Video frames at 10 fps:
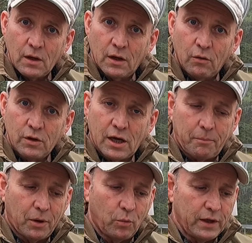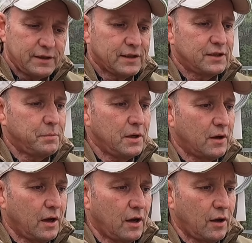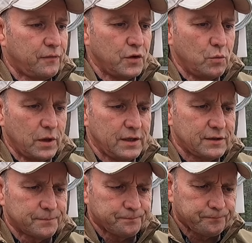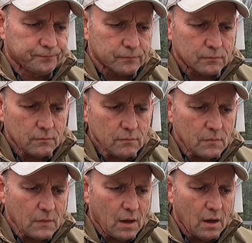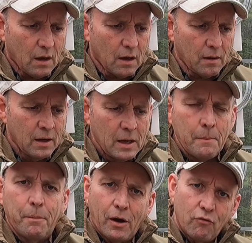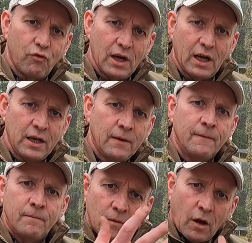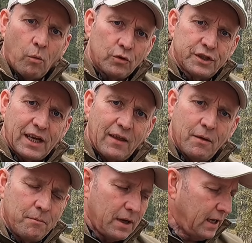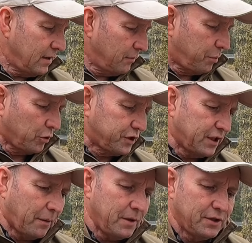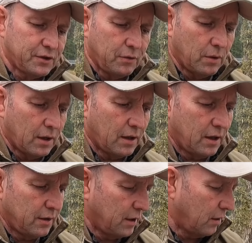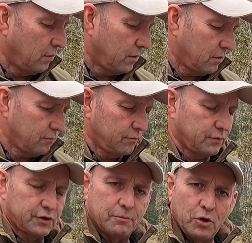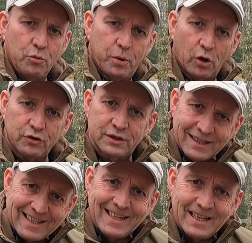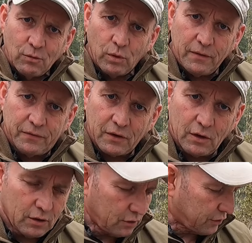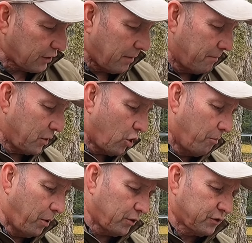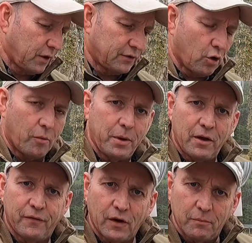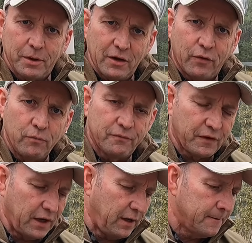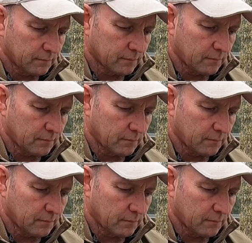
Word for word: you know couple of weeks and it's been a, a few weeks uh, but really I want to get them potted up into uh, uh, you know some new pots with some compost that's got a bit of a uh, bit of oomph in it